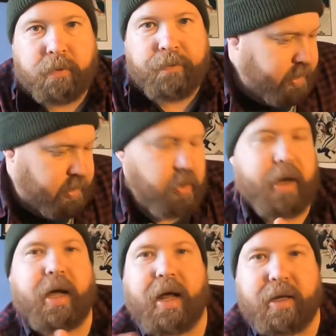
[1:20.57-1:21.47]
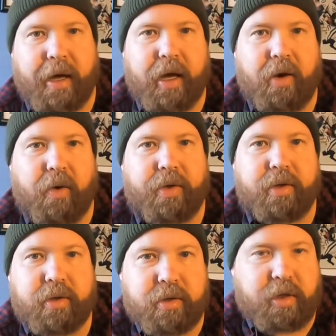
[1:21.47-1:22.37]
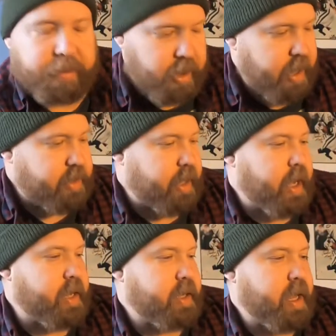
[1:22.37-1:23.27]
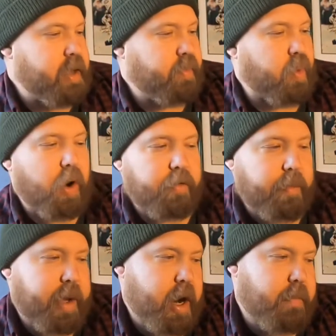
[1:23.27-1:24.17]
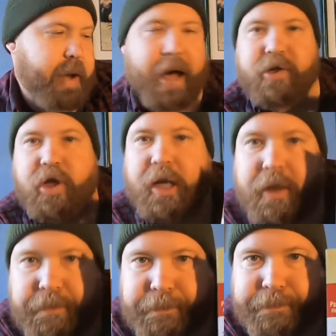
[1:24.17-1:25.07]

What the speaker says: So I got all the supplies. I got a wall repair patch kit.